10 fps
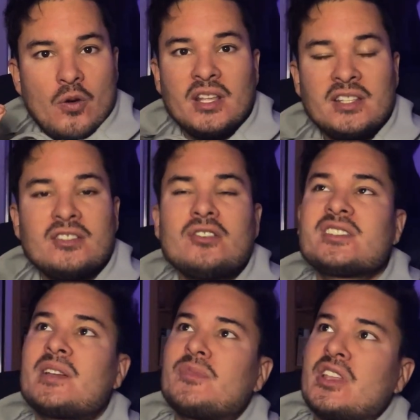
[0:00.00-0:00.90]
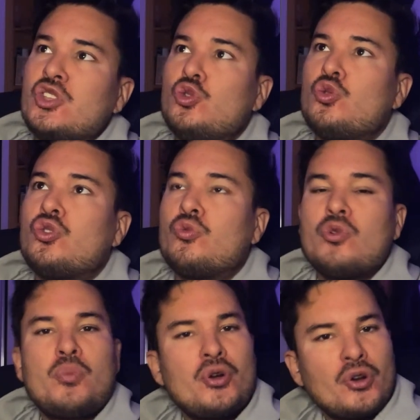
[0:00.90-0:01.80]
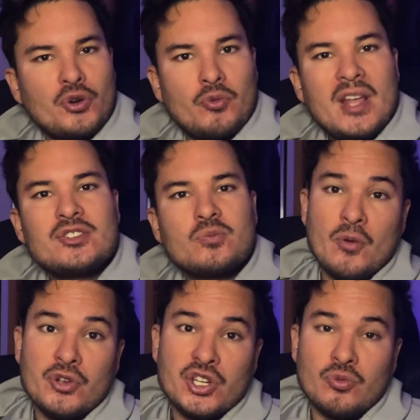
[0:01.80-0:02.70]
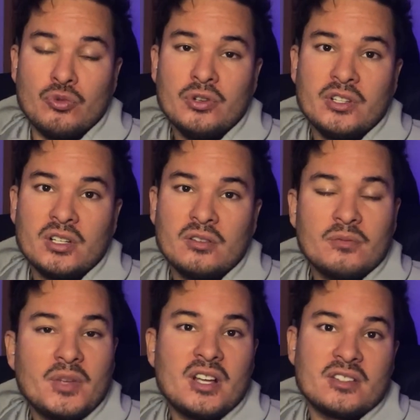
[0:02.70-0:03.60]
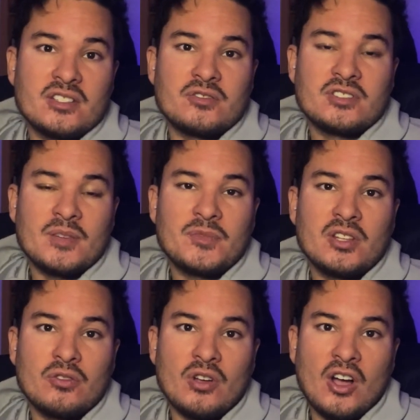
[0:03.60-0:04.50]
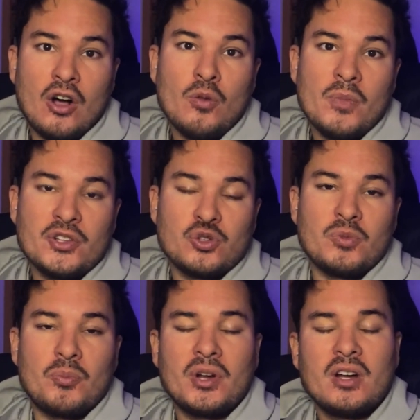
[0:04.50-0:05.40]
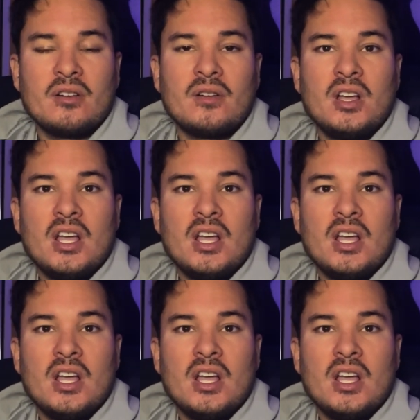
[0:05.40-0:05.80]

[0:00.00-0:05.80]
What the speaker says: It's not something you will put on a resume. I wish it would, because it's something all men should be proud of.